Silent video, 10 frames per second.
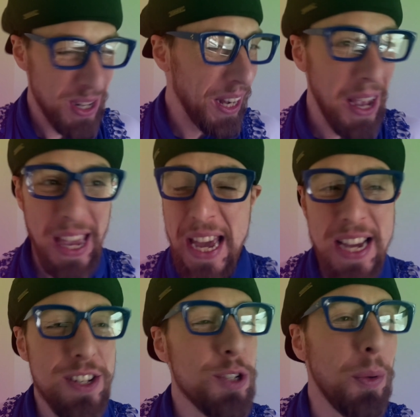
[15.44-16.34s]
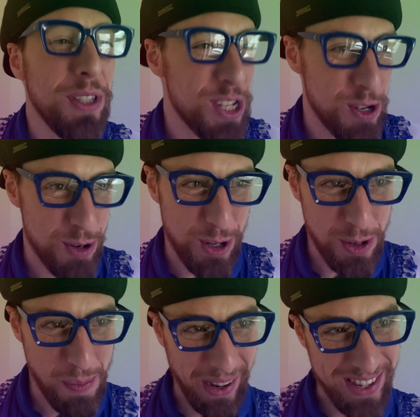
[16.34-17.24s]
and I just wanted to
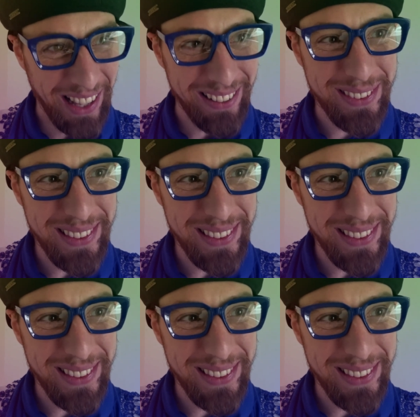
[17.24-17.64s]
introduce myself.